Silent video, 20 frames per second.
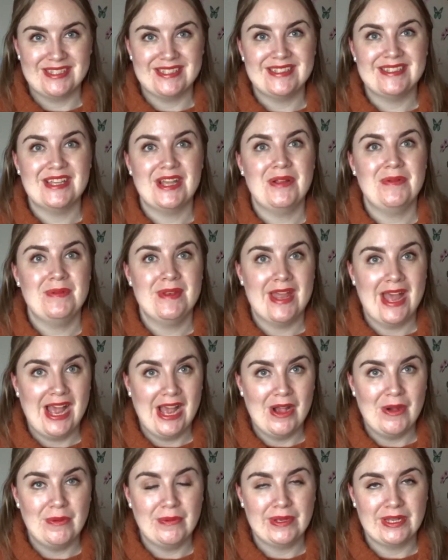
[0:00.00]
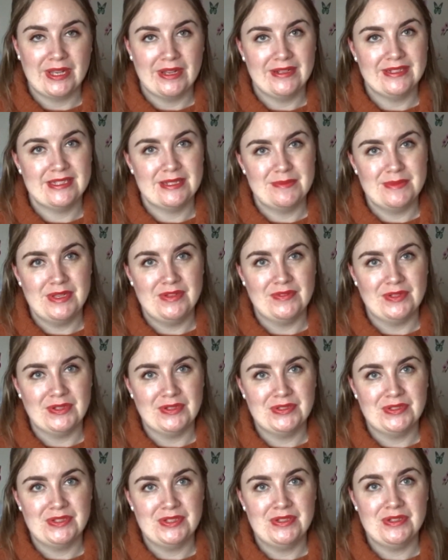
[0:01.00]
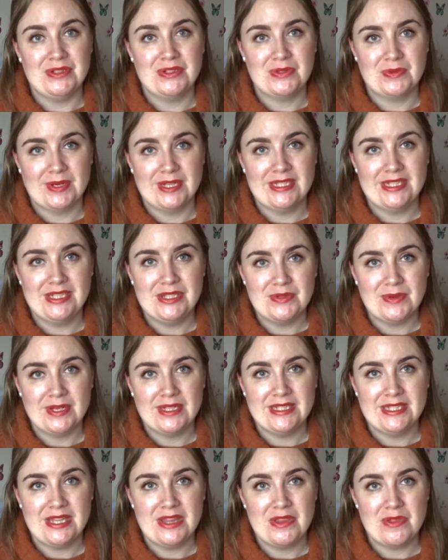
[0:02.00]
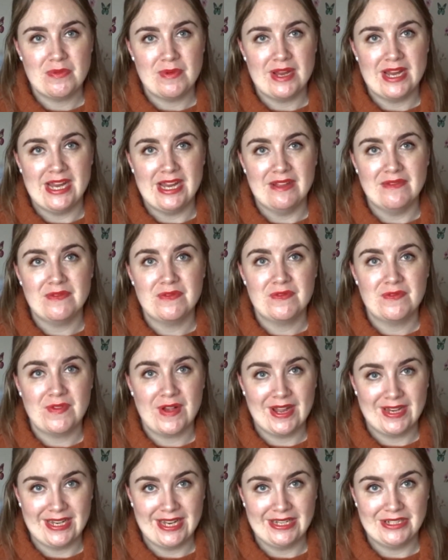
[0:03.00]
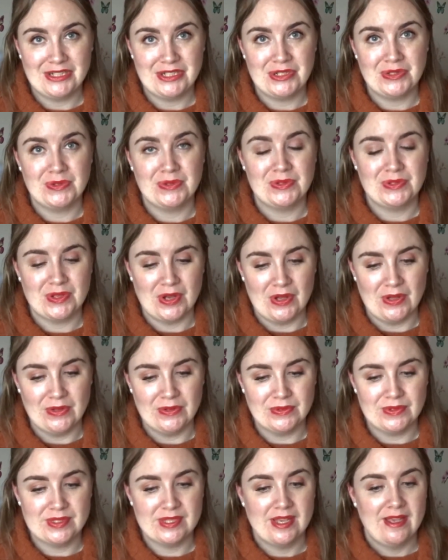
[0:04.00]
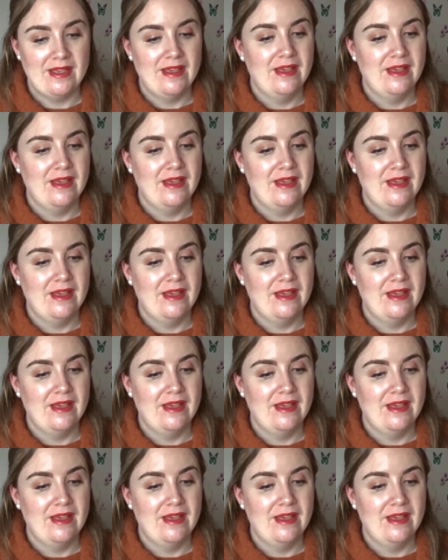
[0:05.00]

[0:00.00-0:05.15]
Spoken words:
So now we're going to move on to the 2023 financial goals.